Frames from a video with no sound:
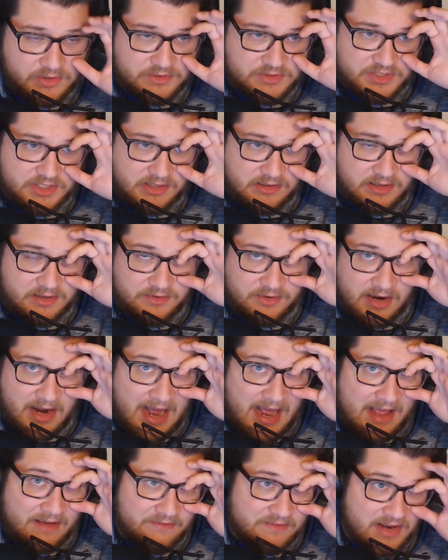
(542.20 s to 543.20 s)
here either.
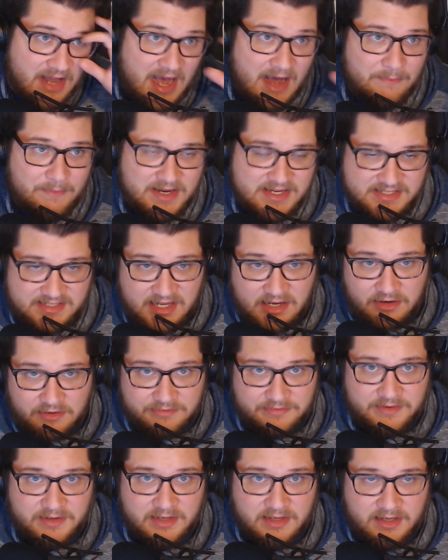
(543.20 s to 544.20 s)
I have not
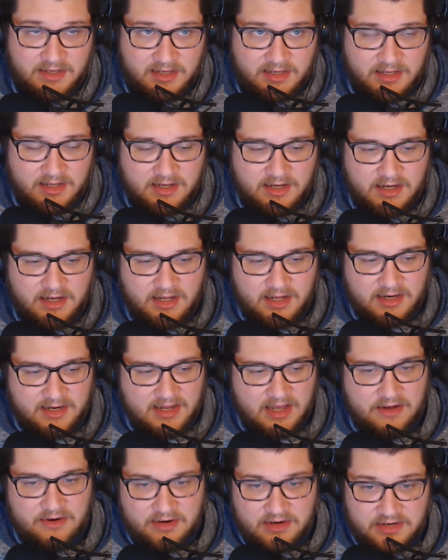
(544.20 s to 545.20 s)
myself
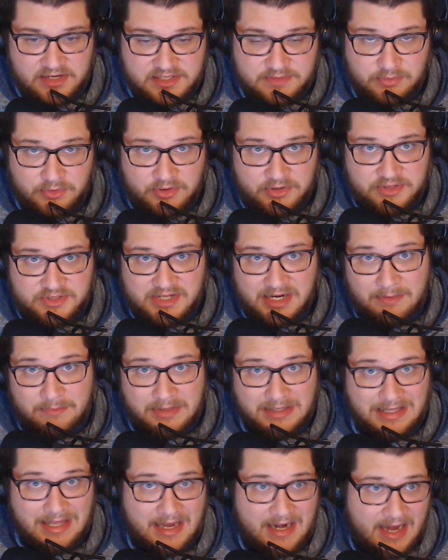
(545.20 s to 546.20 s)
encountered any spoilers, and I'm
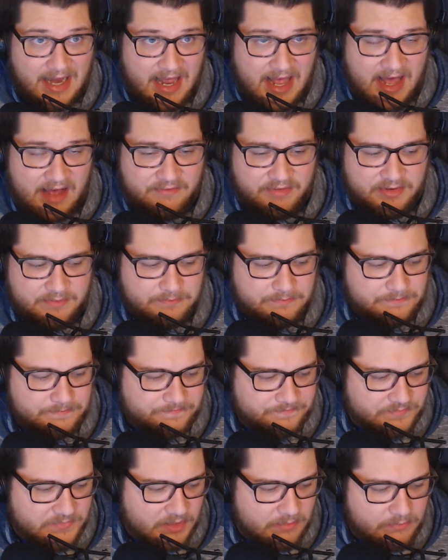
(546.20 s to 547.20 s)
glad I haven't.
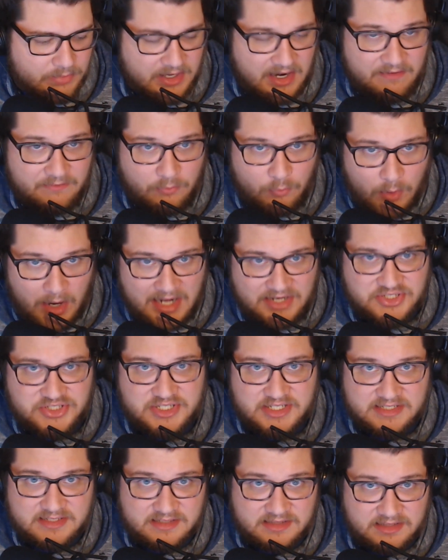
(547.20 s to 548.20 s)
But I've watched
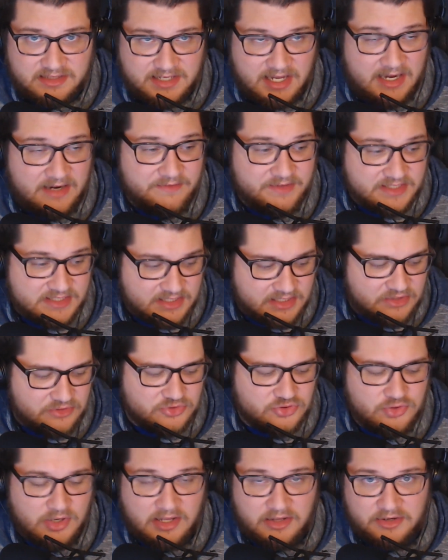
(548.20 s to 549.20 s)
as little
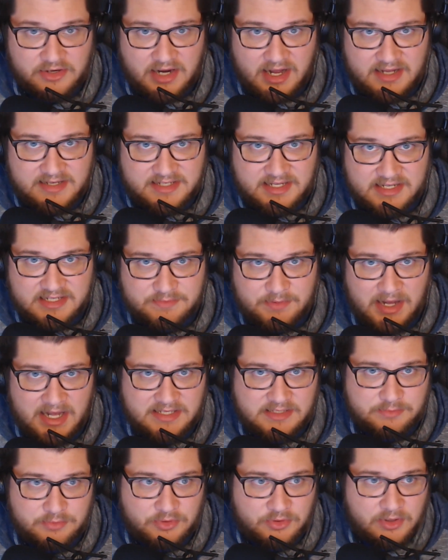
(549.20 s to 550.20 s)
trailer content as
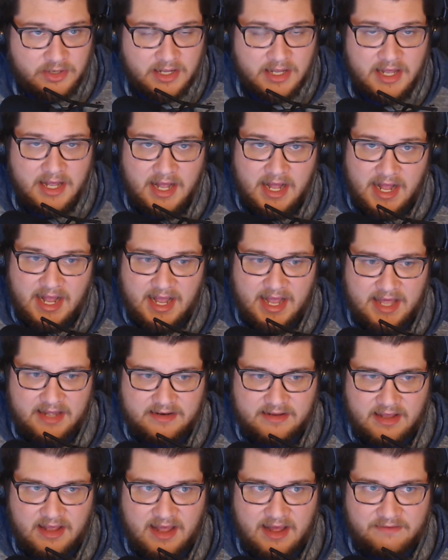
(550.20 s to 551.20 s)
possible, and
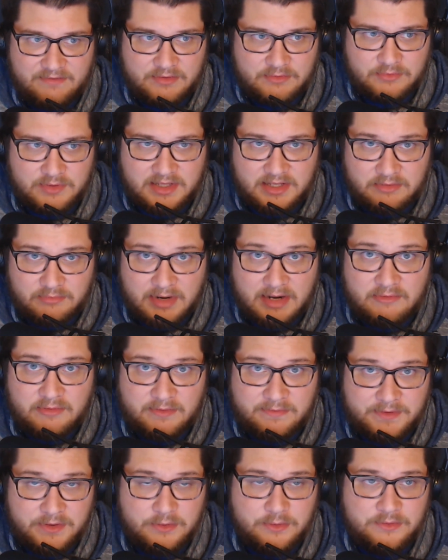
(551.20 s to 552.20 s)
haven't really read
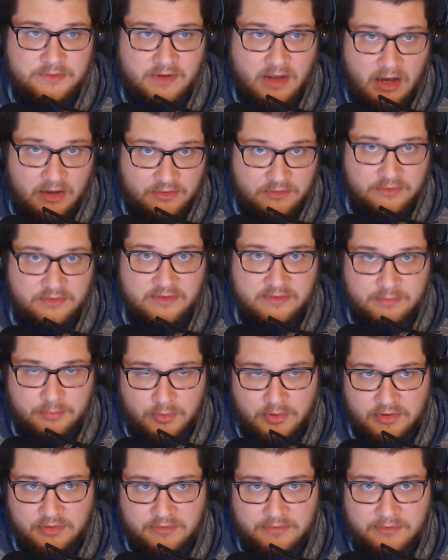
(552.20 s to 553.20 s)
reviews other than
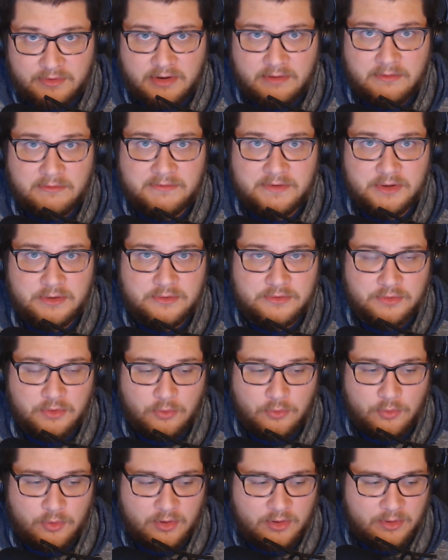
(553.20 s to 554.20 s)
spoiler-free reviews
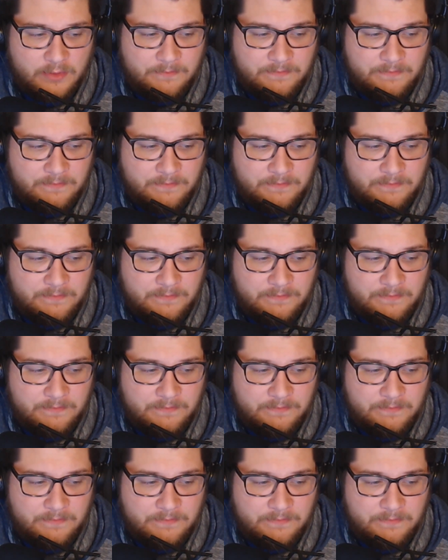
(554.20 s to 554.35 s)
or